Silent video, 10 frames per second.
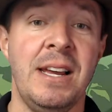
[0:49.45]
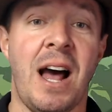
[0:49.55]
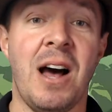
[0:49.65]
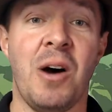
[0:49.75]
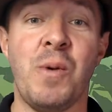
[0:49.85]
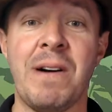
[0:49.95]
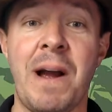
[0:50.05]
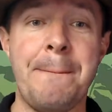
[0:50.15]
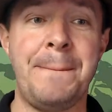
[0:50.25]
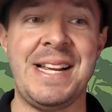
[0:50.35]
uh, where
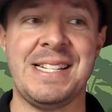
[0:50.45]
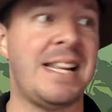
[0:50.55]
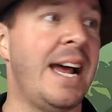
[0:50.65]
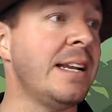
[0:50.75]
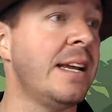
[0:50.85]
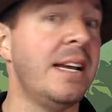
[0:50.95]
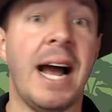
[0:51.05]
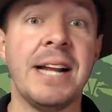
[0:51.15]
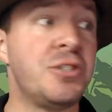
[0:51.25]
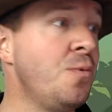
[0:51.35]
I'm based at,
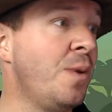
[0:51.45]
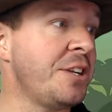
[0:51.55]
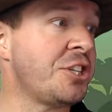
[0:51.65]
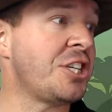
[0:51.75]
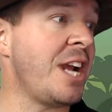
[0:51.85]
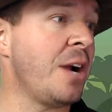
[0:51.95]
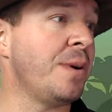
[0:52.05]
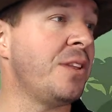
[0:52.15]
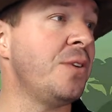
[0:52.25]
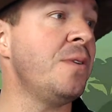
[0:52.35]
I do want to share
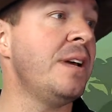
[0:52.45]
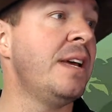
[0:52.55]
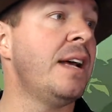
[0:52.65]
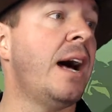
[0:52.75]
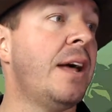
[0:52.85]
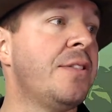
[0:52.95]
with you uh,